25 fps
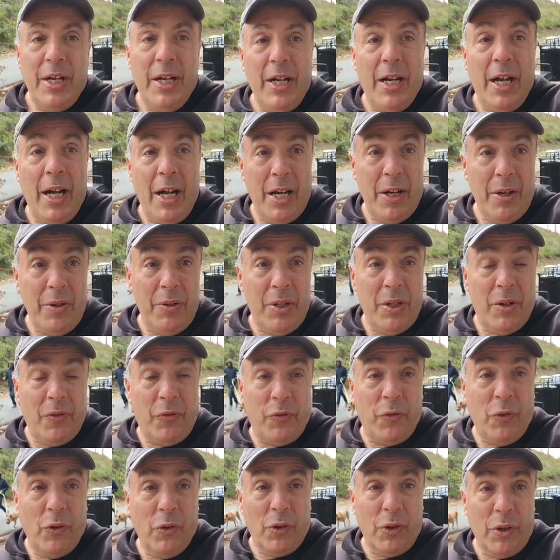and how your
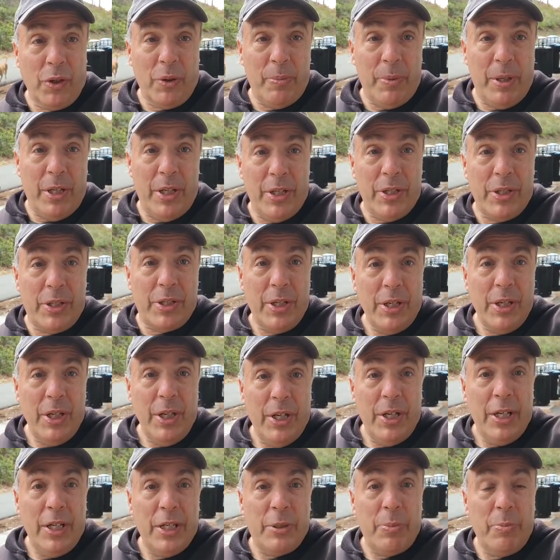form is
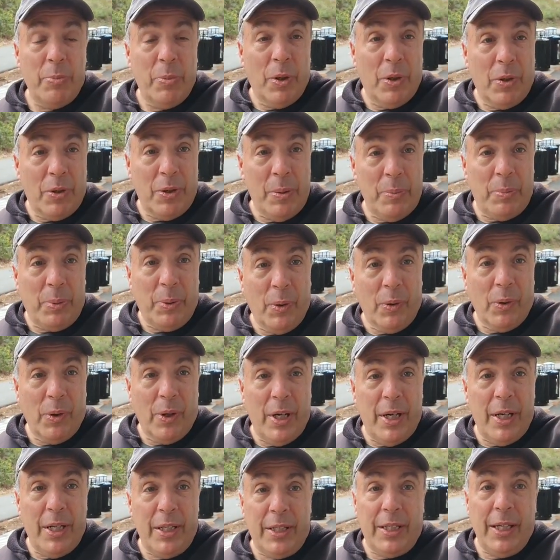more
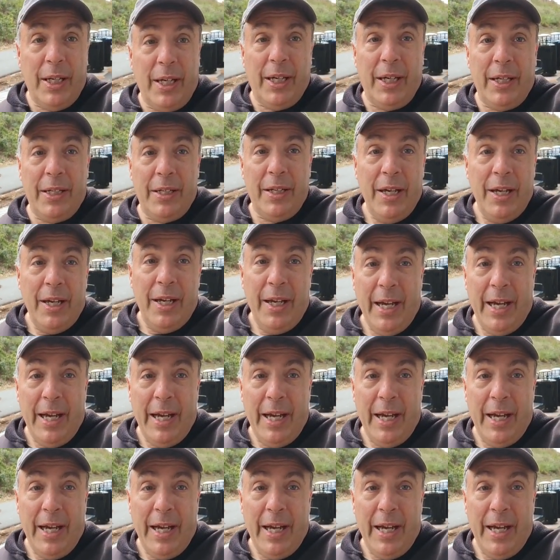important than,